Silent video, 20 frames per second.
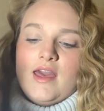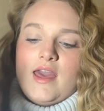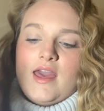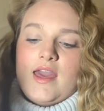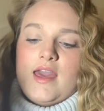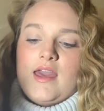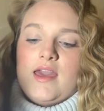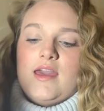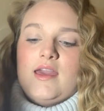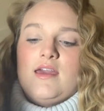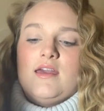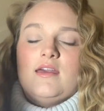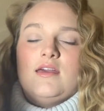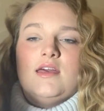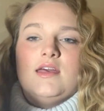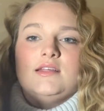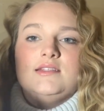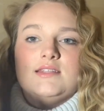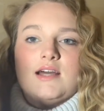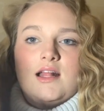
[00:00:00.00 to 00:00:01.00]
a
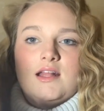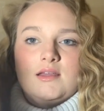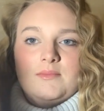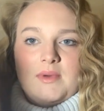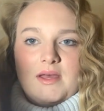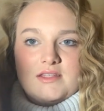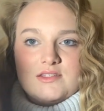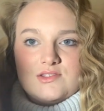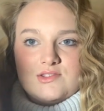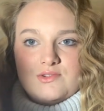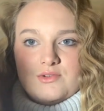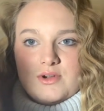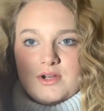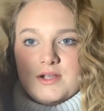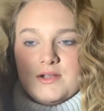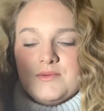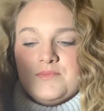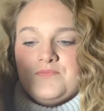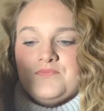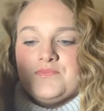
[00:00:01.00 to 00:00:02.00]
exotic pet
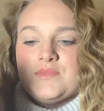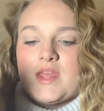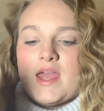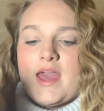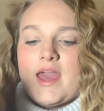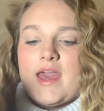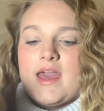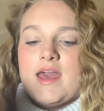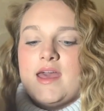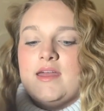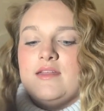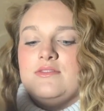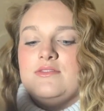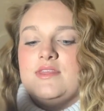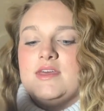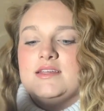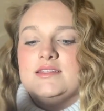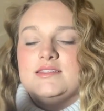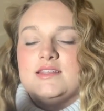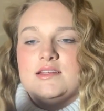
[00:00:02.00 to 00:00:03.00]
store, and
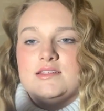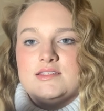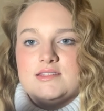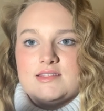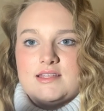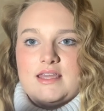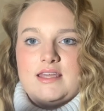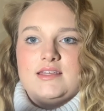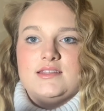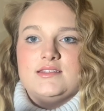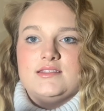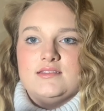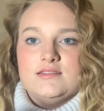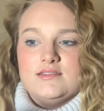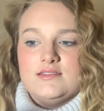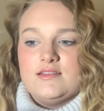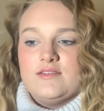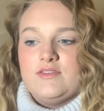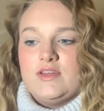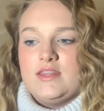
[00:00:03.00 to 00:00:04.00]
they sell steaks and
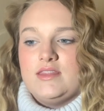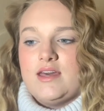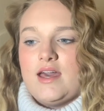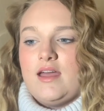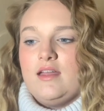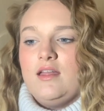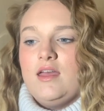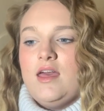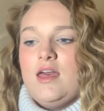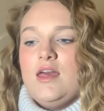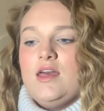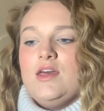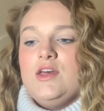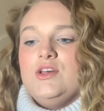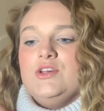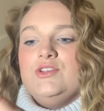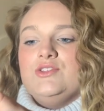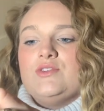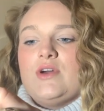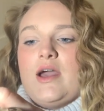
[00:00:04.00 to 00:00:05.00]
stuff like that.
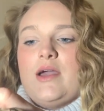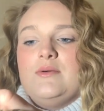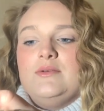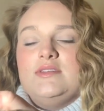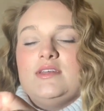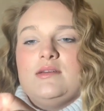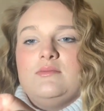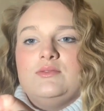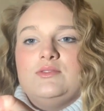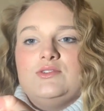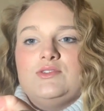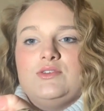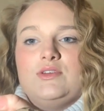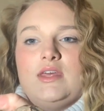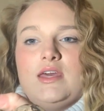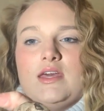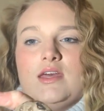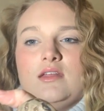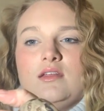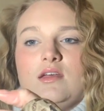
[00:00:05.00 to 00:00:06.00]
So I was able to
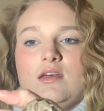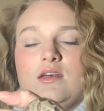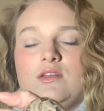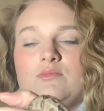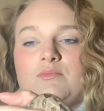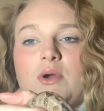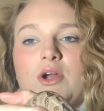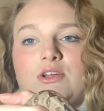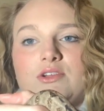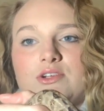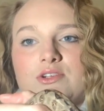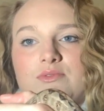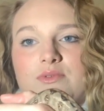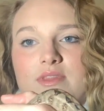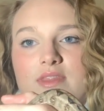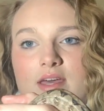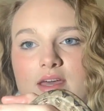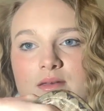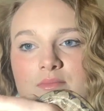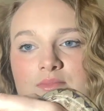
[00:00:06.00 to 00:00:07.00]
get partnered with
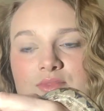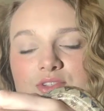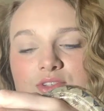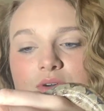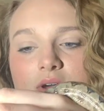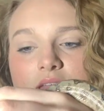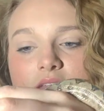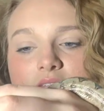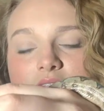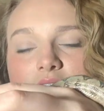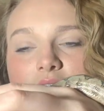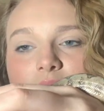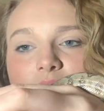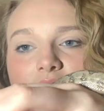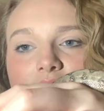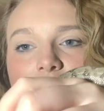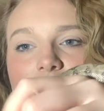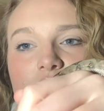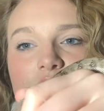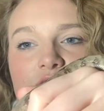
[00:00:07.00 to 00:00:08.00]
them. So anytime they
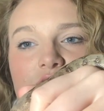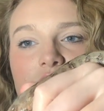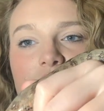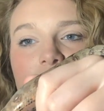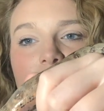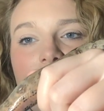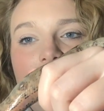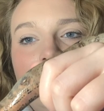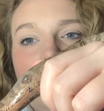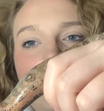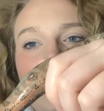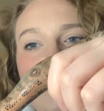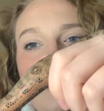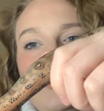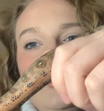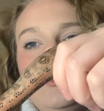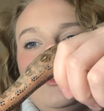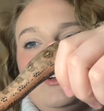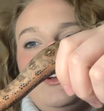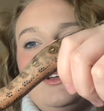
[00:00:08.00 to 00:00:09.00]
have a shipment,
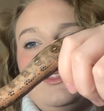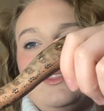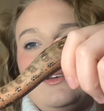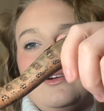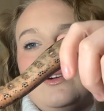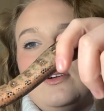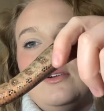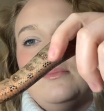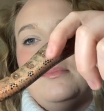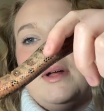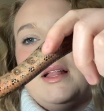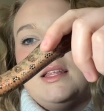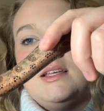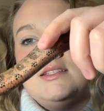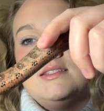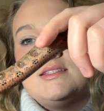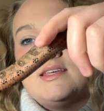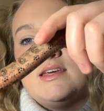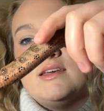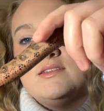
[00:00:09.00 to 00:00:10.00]
look at that, her belly
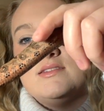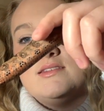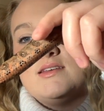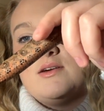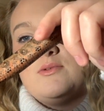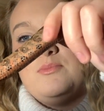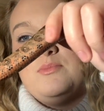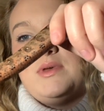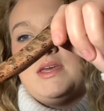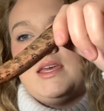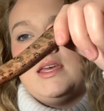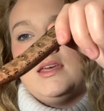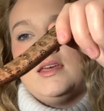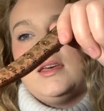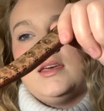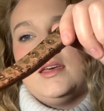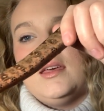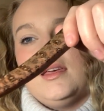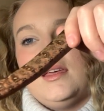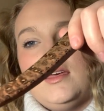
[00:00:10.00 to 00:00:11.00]
scales, how
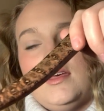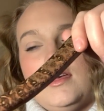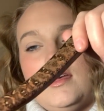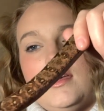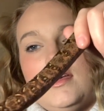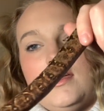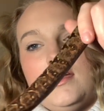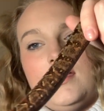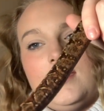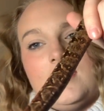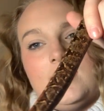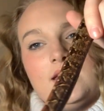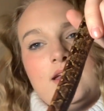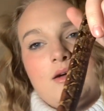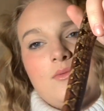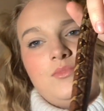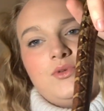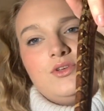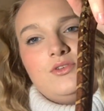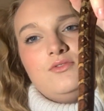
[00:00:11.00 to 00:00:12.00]
pink and how
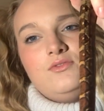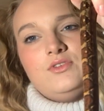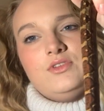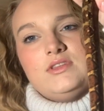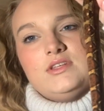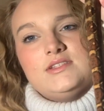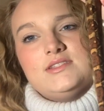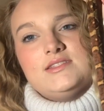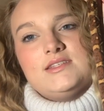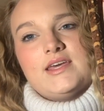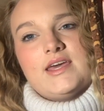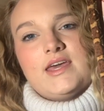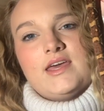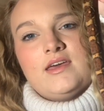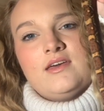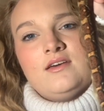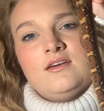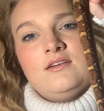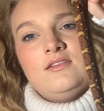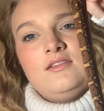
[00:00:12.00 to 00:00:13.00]
beautiful this
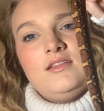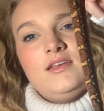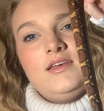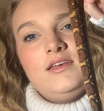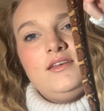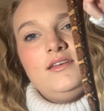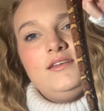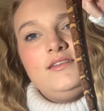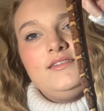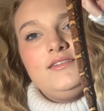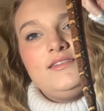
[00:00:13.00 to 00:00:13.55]
tail is.